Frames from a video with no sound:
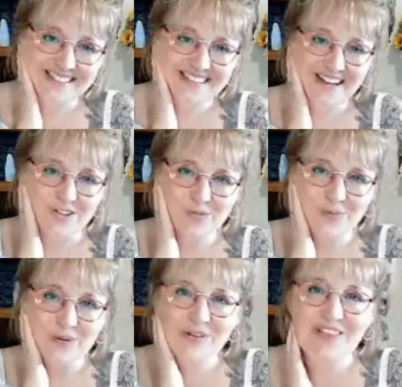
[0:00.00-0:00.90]
I was
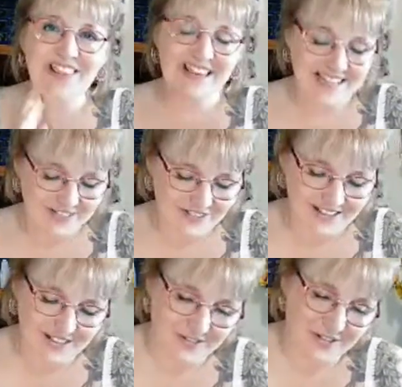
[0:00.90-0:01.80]
born on the
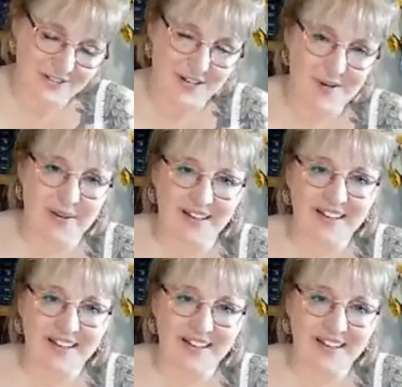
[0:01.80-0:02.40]
31st of October.